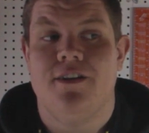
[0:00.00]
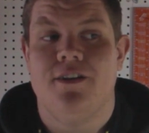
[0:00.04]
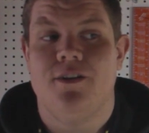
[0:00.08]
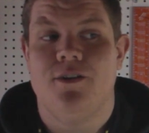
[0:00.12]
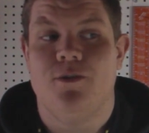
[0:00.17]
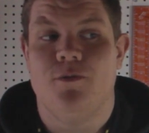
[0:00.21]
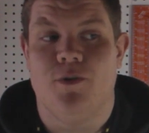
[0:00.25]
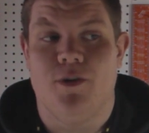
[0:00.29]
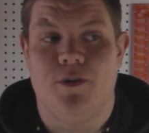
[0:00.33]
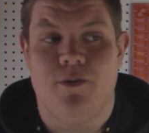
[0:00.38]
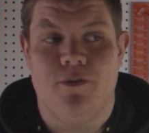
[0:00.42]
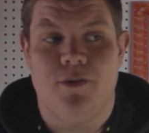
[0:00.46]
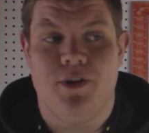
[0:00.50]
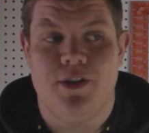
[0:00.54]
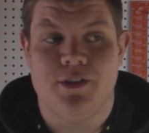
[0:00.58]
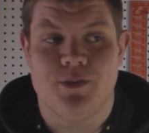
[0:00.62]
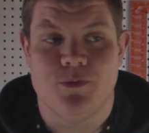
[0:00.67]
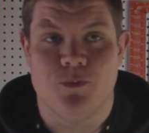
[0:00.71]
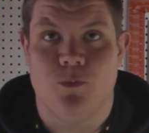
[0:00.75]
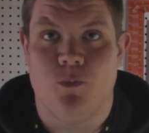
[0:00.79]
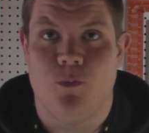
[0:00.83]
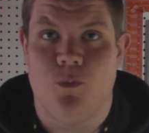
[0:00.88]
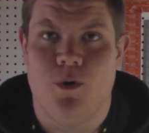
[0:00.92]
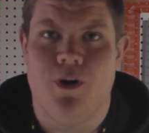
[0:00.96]
what is
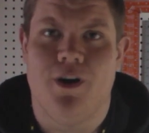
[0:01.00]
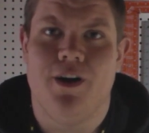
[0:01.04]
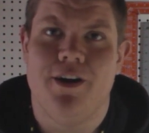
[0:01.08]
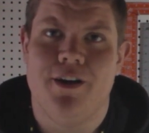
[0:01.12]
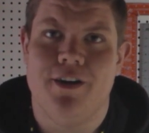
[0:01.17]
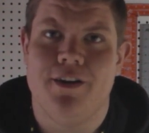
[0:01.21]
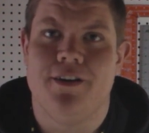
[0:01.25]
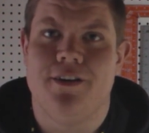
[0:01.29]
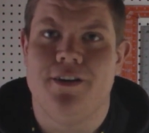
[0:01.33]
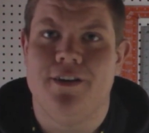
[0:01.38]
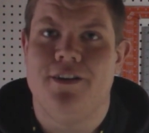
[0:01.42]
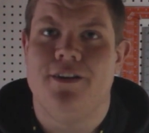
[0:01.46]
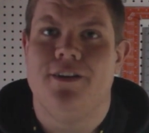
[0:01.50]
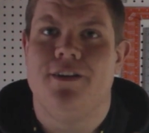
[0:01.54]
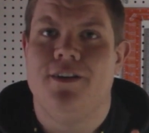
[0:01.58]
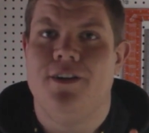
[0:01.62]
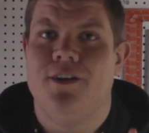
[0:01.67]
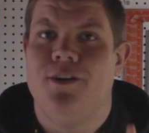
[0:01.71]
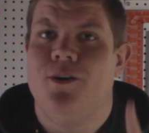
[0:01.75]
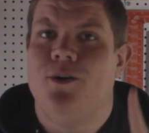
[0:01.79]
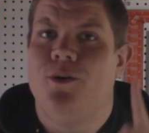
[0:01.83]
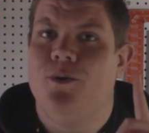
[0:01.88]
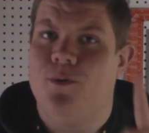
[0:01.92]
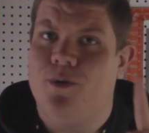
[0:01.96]
one
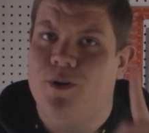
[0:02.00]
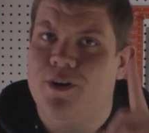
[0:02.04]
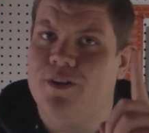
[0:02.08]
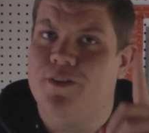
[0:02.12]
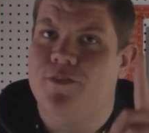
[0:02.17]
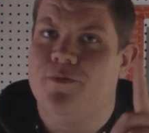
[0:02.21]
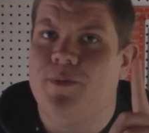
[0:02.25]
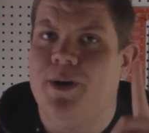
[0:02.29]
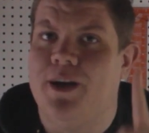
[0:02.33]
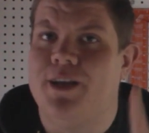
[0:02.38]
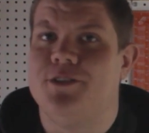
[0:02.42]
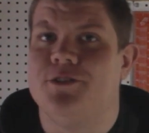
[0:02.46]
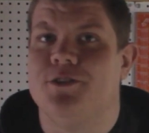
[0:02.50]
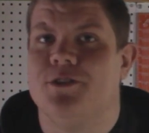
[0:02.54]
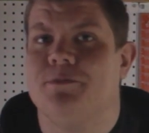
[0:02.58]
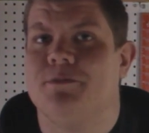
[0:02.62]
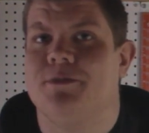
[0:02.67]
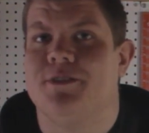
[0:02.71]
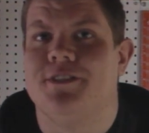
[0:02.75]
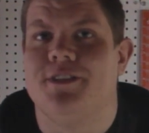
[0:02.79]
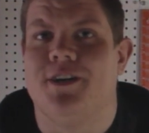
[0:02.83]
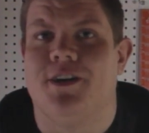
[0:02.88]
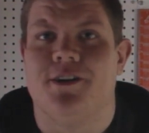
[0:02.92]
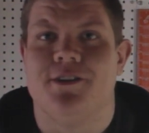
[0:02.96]
of my dream
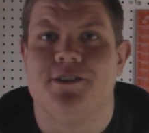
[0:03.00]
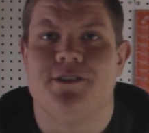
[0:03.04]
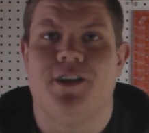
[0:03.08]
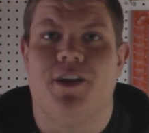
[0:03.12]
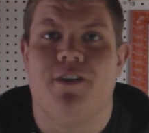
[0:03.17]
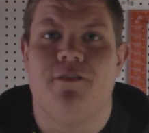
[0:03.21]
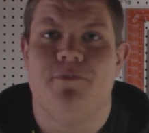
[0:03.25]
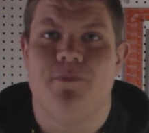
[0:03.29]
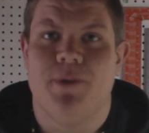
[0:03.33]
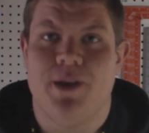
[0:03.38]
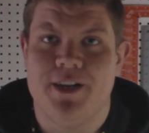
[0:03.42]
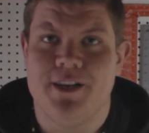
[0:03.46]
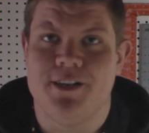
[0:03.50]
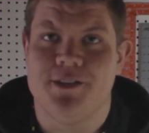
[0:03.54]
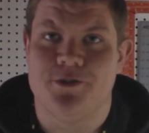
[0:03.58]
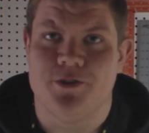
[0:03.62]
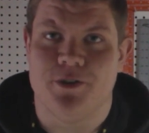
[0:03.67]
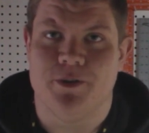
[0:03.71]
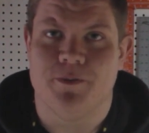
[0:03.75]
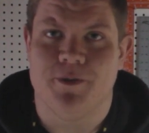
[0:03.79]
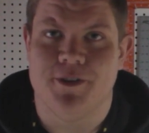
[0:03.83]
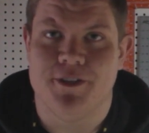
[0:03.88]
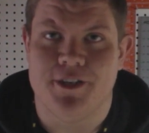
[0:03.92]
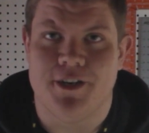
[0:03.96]
guitars. I have many
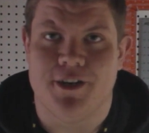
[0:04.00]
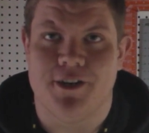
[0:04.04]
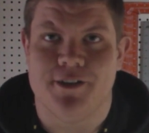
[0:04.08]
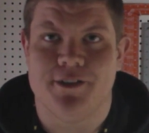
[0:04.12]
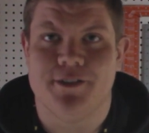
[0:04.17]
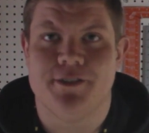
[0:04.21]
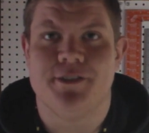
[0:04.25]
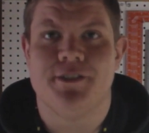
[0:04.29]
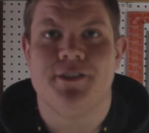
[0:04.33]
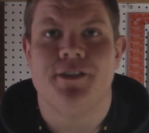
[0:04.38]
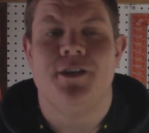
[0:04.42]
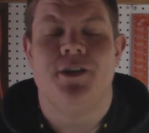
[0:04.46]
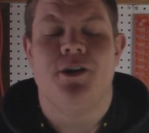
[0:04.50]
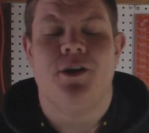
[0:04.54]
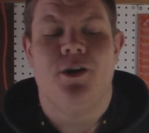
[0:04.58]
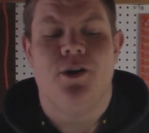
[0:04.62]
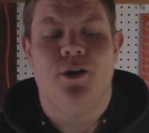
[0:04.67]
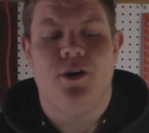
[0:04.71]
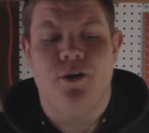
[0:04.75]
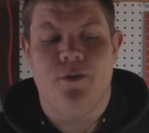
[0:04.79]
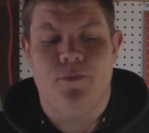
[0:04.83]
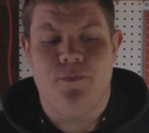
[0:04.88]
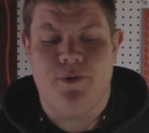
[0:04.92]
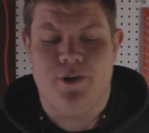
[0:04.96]
dream guitars,
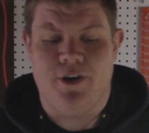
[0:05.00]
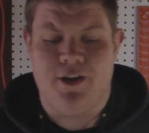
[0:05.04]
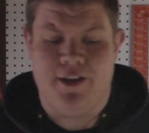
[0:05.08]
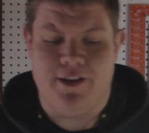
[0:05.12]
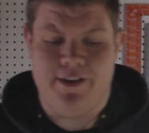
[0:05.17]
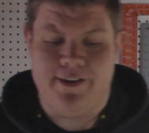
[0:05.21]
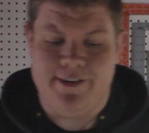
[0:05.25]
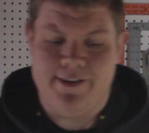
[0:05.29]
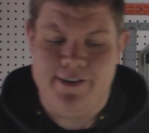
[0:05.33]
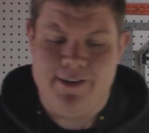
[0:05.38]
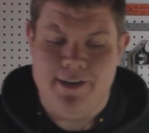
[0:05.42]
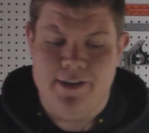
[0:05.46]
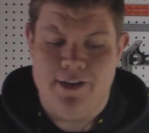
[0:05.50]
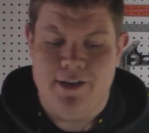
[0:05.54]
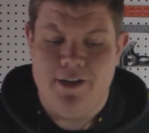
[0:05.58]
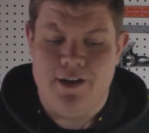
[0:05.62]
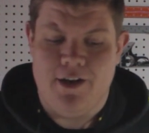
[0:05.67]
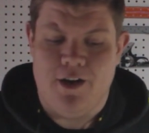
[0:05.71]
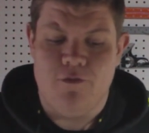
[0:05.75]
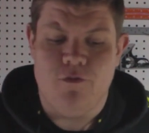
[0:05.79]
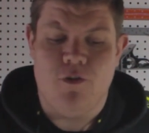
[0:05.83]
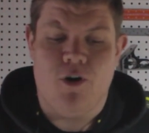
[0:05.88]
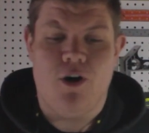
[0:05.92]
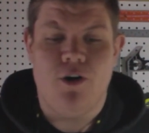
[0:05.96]
but
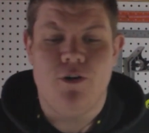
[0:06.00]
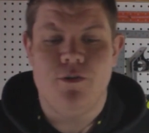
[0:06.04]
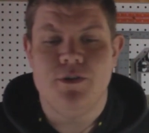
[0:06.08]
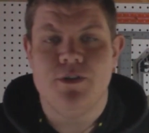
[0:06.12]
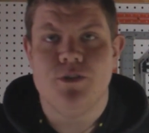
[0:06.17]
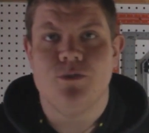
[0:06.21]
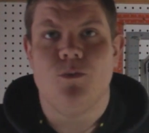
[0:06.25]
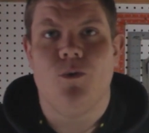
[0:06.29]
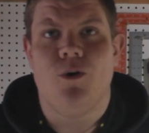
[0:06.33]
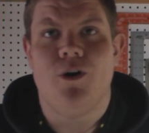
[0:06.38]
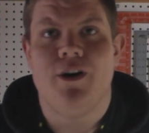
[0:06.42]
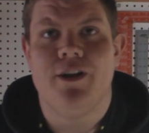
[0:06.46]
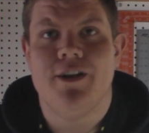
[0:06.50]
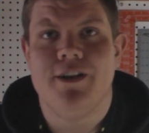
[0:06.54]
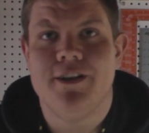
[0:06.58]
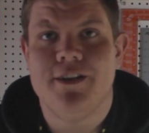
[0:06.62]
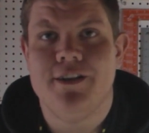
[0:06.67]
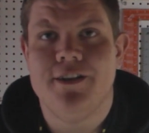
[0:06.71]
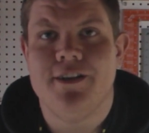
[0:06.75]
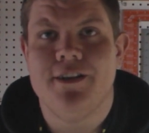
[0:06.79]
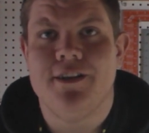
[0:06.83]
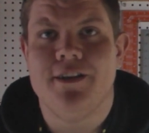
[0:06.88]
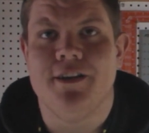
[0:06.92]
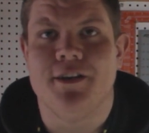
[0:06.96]
I've always
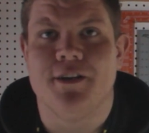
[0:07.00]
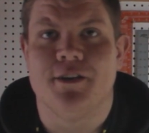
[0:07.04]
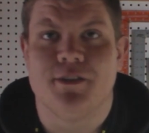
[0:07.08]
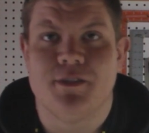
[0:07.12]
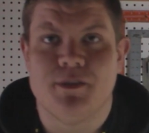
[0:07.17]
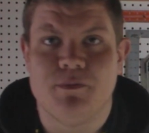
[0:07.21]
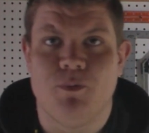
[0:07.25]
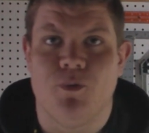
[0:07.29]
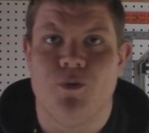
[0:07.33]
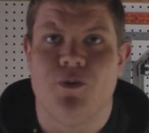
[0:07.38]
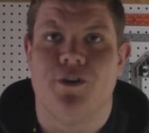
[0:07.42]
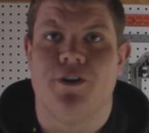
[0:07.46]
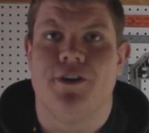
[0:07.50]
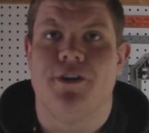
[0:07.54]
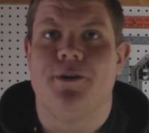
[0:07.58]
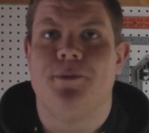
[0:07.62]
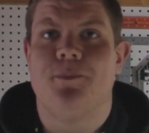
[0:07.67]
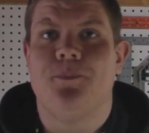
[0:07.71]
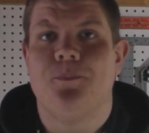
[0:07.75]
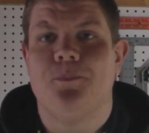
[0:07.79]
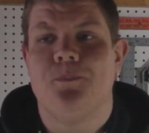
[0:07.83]
wanted an Explorer.